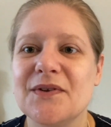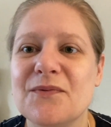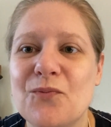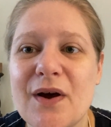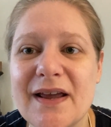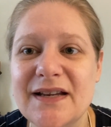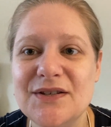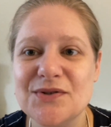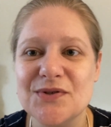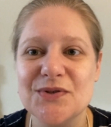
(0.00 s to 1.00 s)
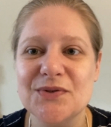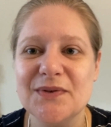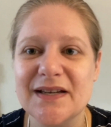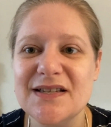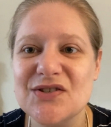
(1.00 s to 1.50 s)
What I need you to do
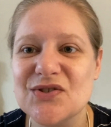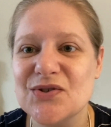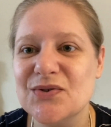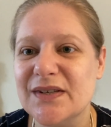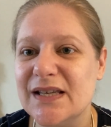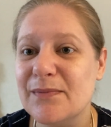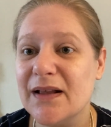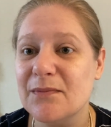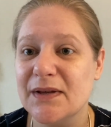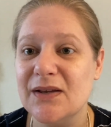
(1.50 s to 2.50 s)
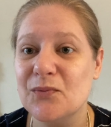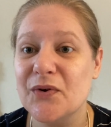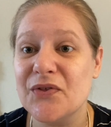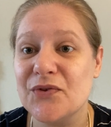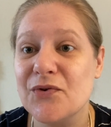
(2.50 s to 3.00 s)
is to email me
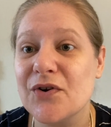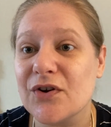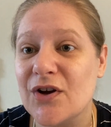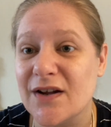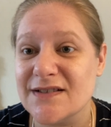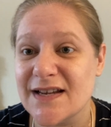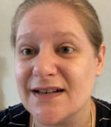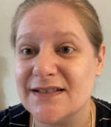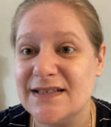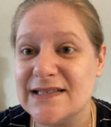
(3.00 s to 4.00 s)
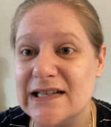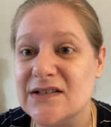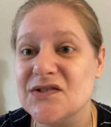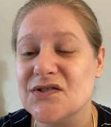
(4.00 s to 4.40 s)
with your contact details.